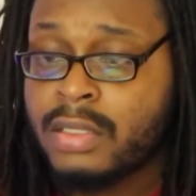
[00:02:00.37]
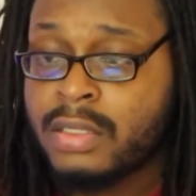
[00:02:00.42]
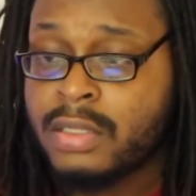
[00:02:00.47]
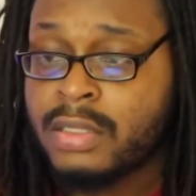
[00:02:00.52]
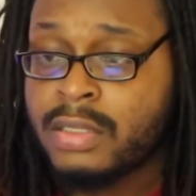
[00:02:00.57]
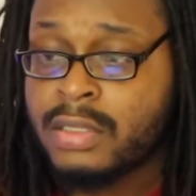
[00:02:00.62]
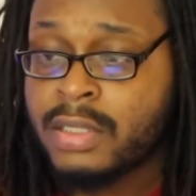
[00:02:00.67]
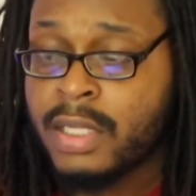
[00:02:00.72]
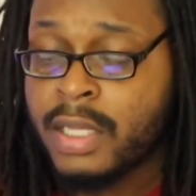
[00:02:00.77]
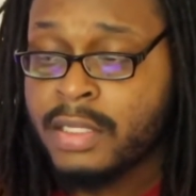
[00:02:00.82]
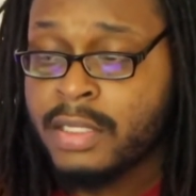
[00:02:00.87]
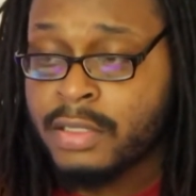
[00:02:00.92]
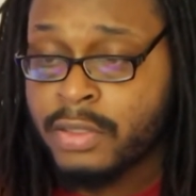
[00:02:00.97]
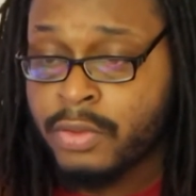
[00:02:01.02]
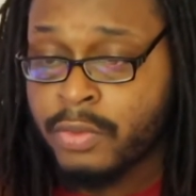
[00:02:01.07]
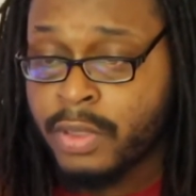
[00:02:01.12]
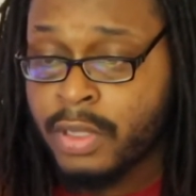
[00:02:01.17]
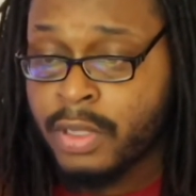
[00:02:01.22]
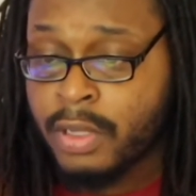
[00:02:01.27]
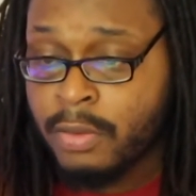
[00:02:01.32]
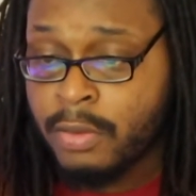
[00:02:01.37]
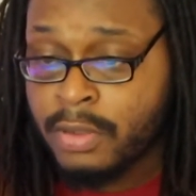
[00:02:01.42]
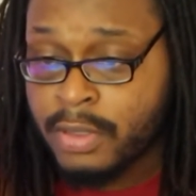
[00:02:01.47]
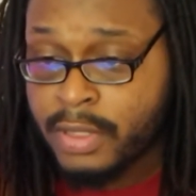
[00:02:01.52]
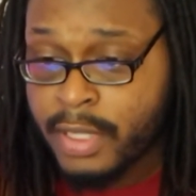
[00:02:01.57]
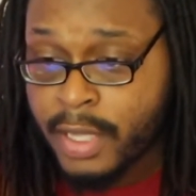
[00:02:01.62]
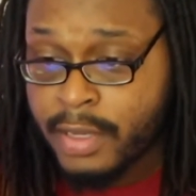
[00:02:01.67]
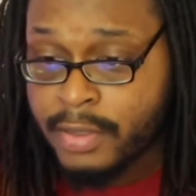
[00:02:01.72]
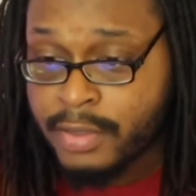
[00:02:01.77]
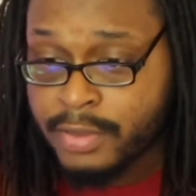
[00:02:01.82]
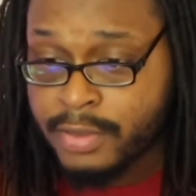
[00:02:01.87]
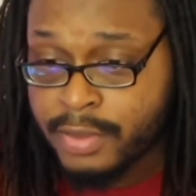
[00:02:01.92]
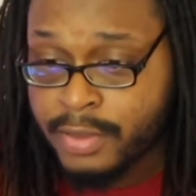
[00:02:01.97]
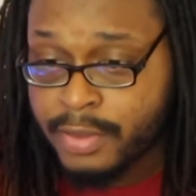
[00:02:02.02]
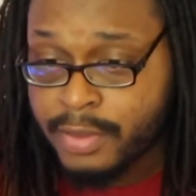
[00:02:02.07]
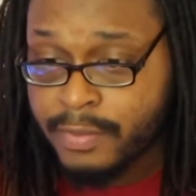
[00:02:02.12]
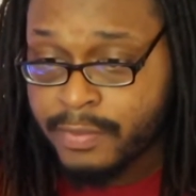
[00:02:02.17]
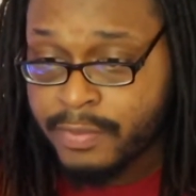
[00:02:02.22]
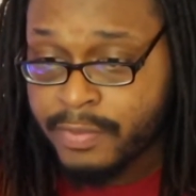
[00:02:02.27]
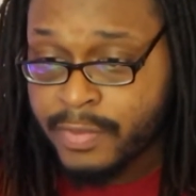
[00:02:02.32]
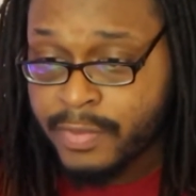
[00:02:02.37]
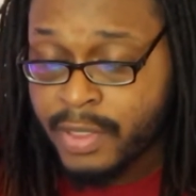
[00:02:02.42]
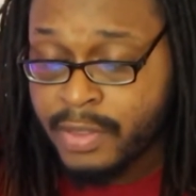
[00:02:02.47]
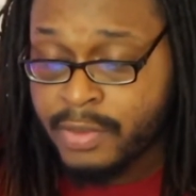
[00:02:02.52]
Stage 3 colon cancer in